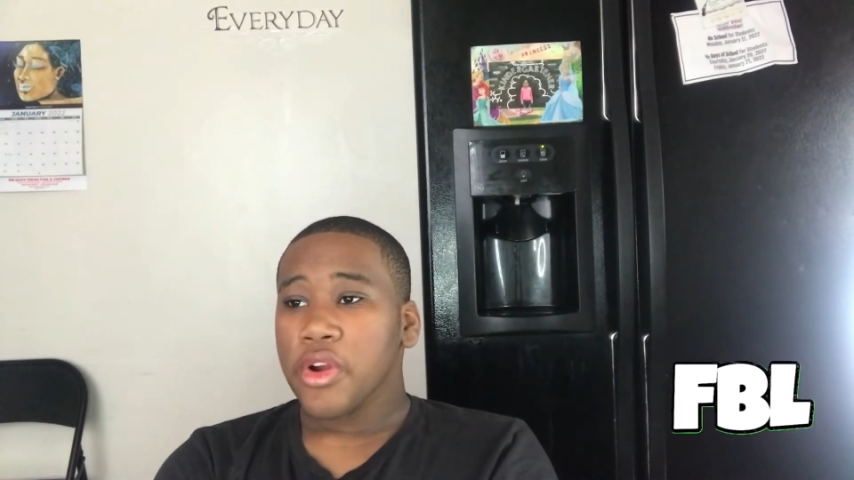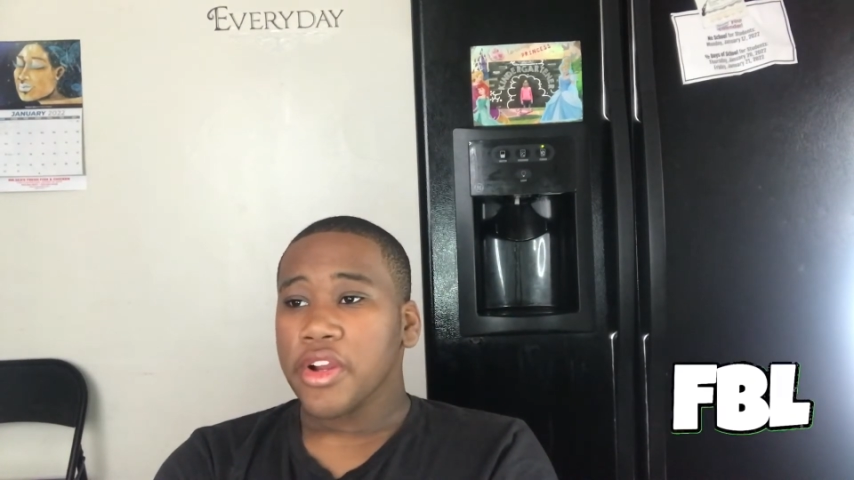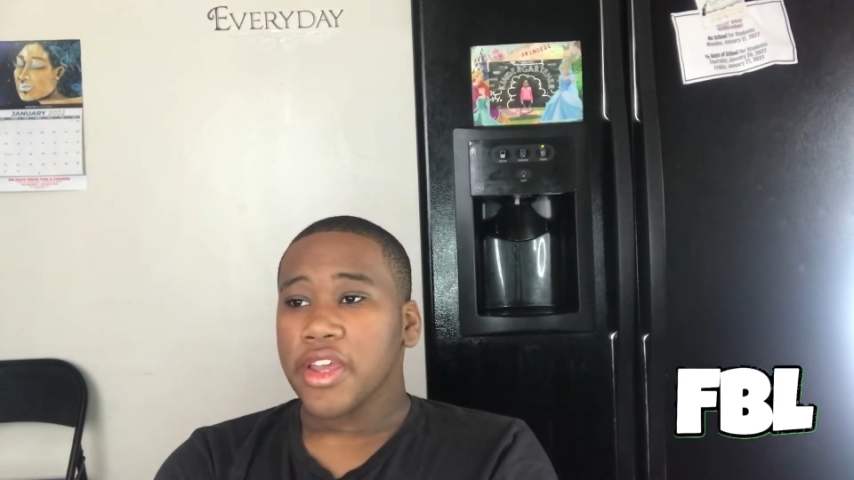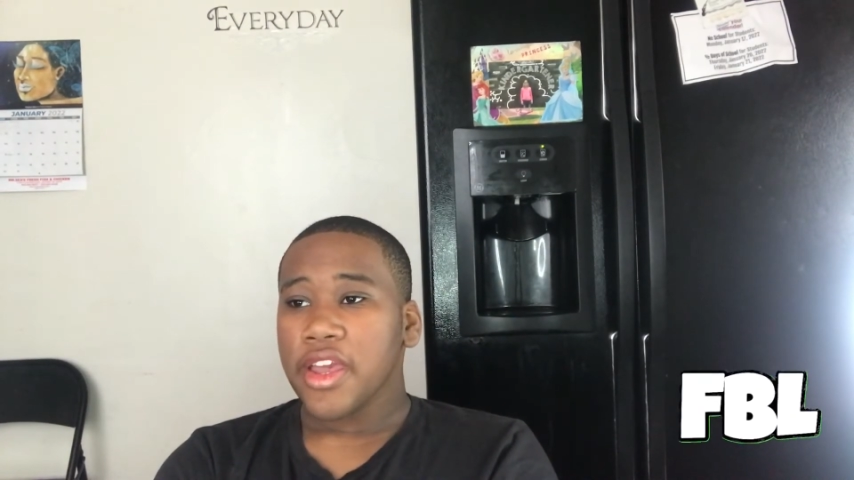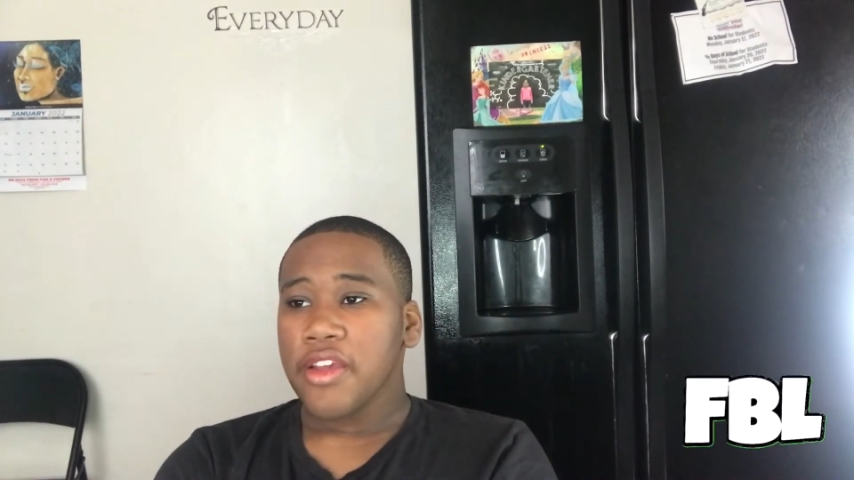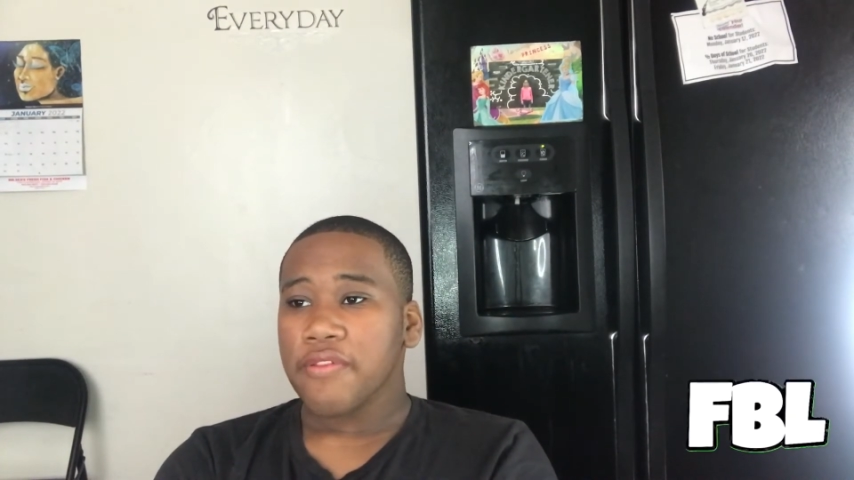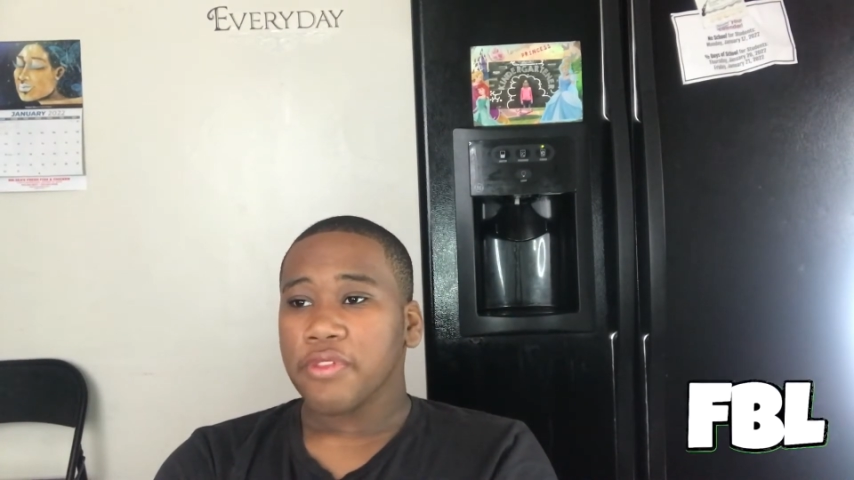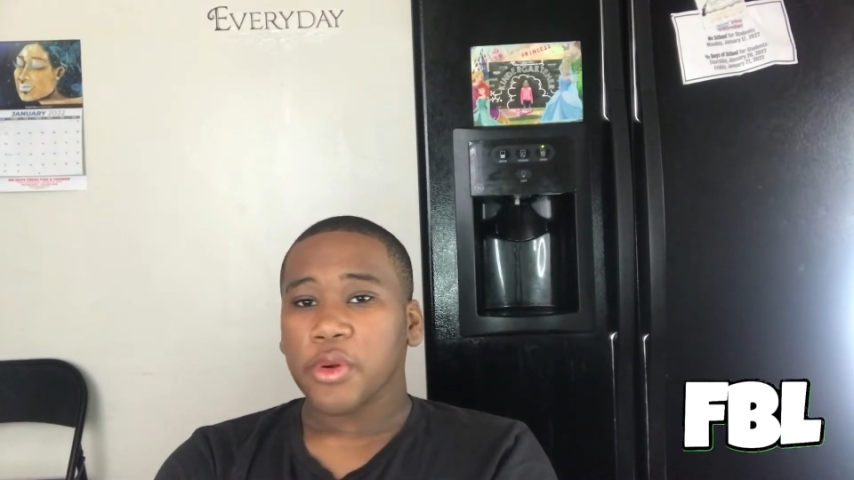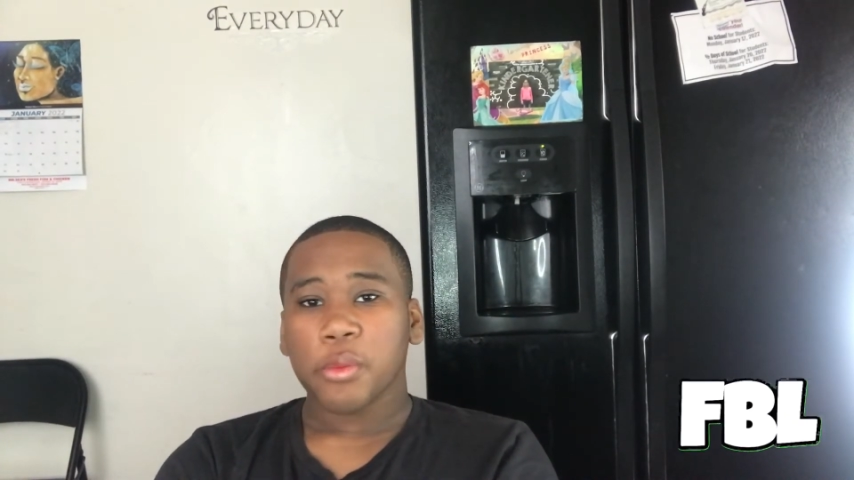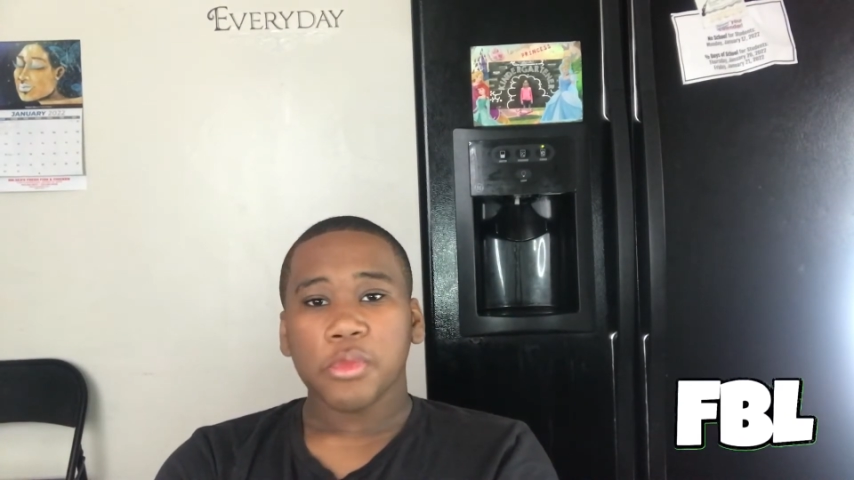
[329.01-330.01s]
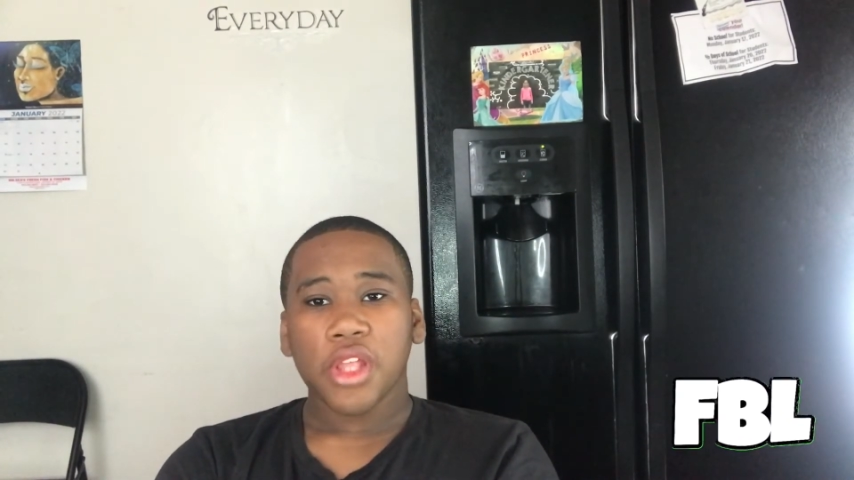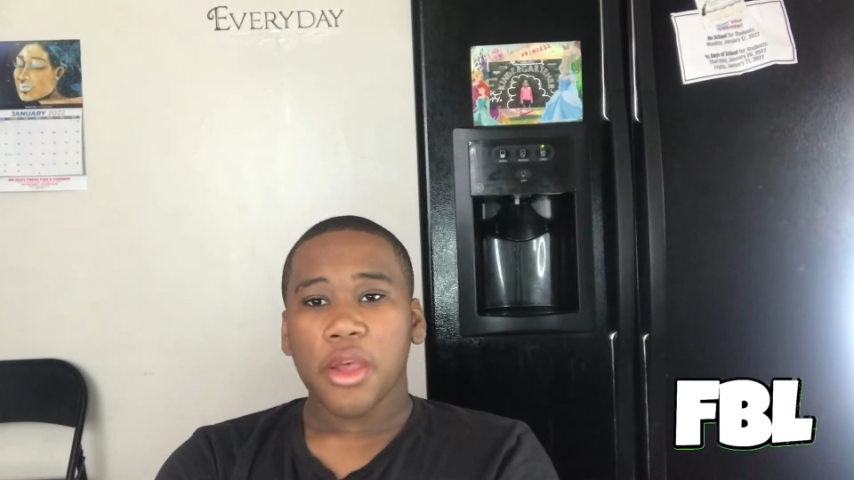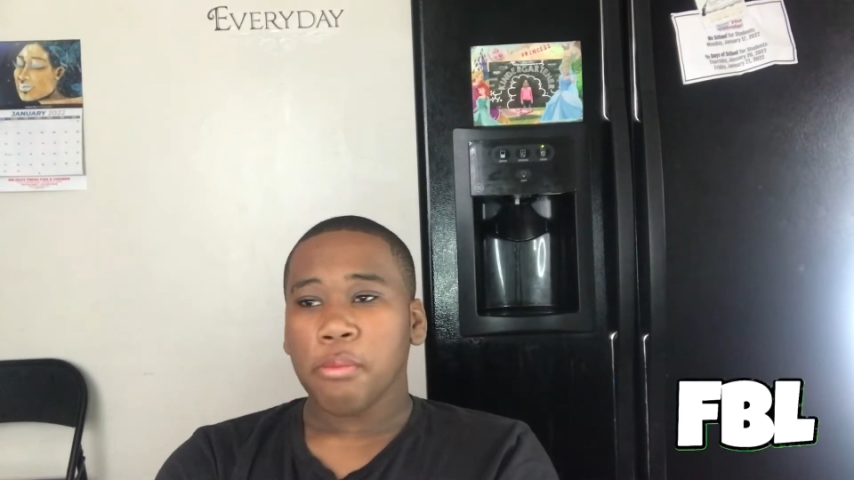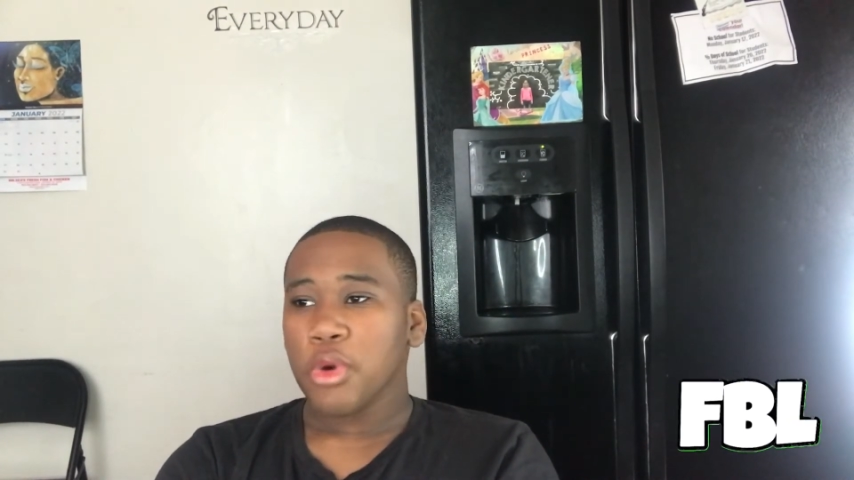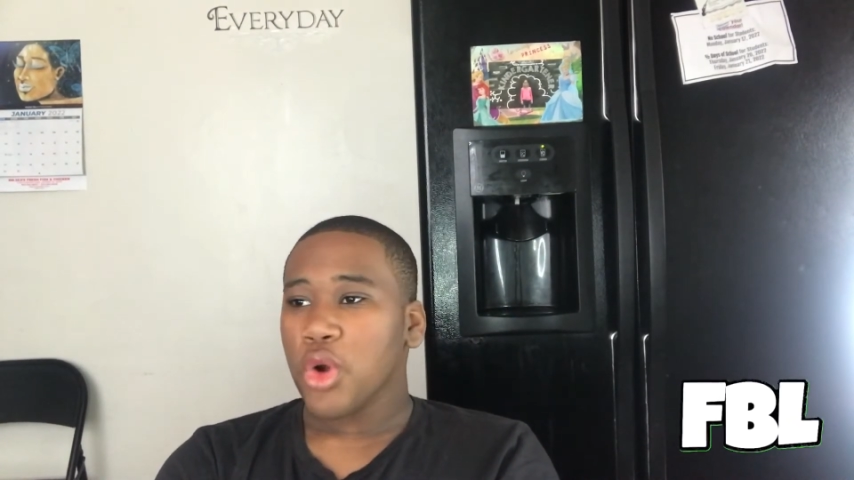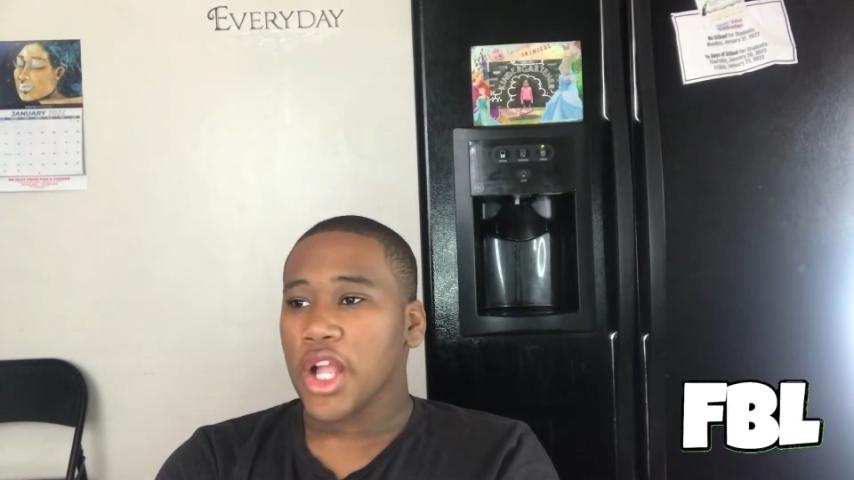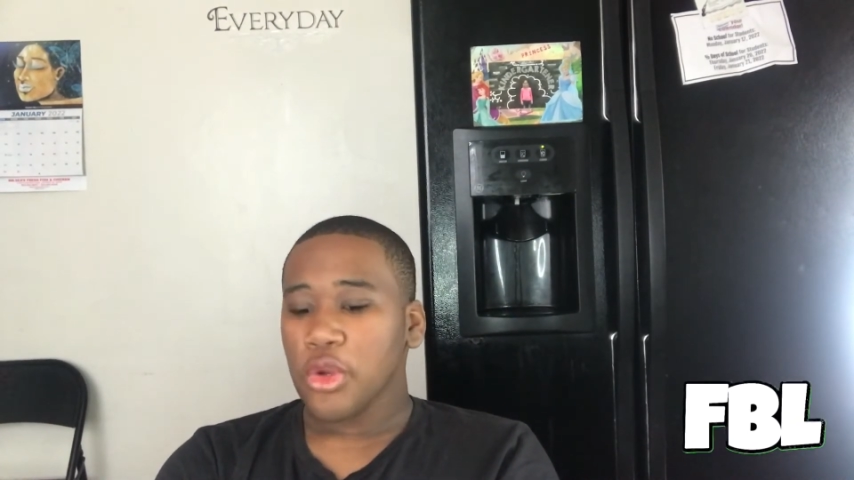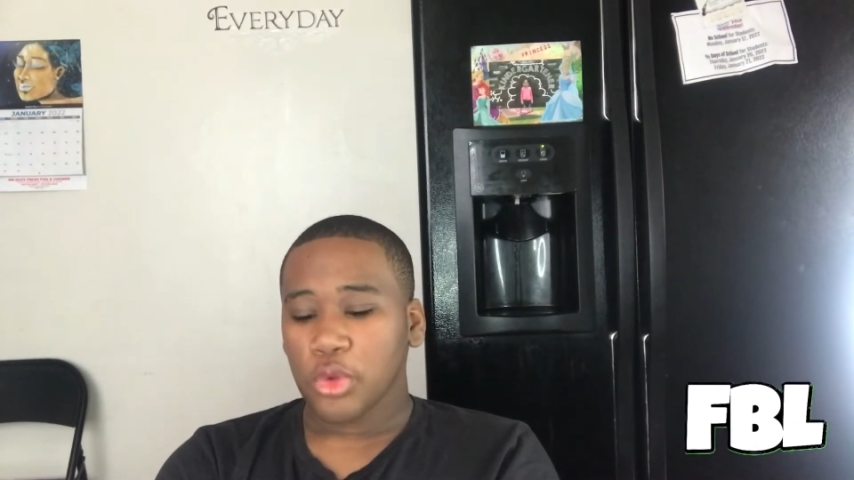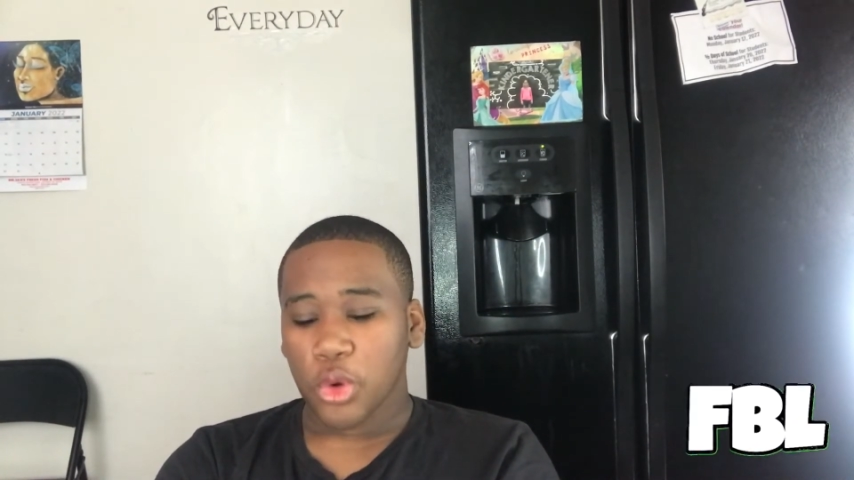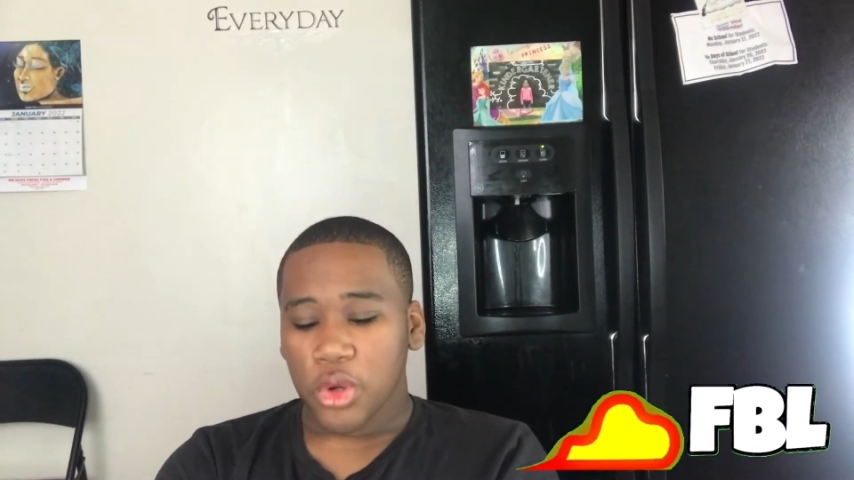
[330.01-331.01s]
it came from. Like, bro, I
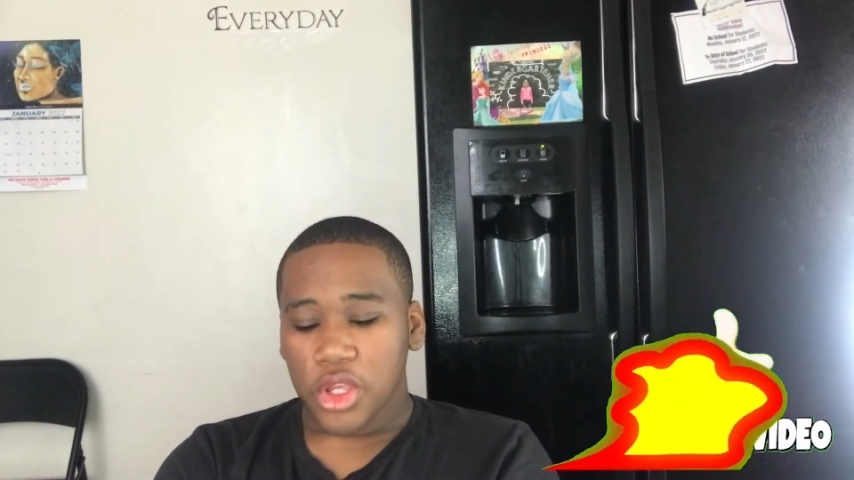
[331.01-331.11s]
don't know.